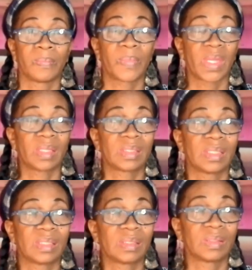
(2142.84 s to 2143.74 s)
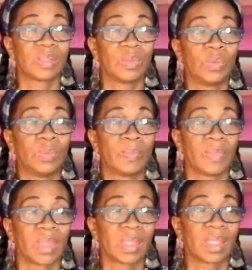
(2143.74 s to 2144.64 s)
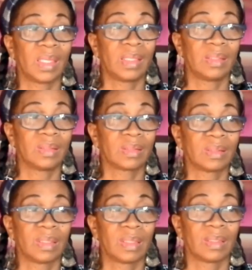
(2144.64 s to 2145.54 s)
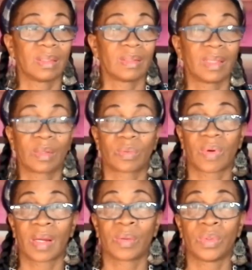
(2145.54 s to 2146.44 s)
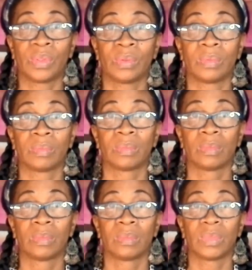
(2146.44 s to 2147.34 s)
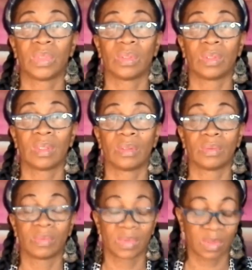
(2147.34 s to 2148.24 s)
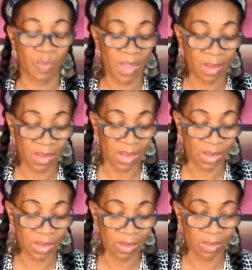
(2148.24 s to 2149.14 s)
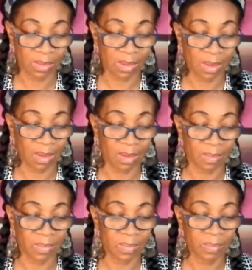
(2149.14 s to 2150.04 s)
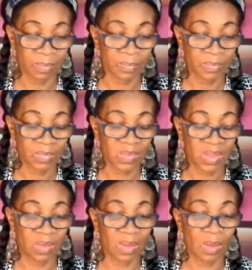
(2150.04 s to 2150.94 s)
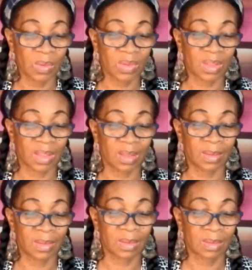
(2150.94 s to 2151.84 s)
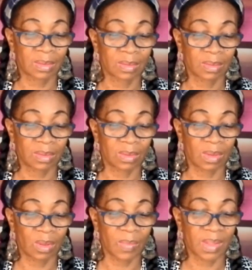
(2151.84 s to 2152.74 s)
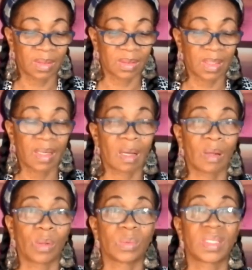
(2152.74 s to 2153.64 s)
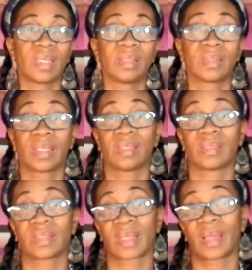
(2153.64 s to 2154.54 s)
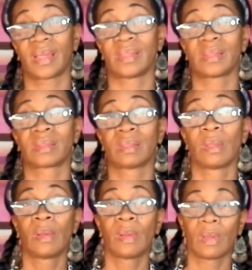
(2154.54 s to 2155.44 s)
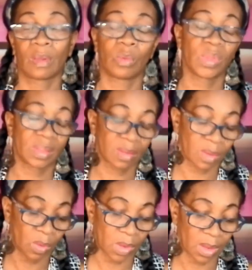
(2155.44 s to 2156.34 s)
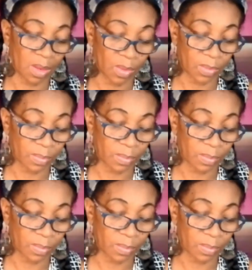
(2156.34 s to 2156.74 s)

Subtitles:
Pay attention to things that are around you. Just pay attention to those things, because they are all telltale signs of what's going on,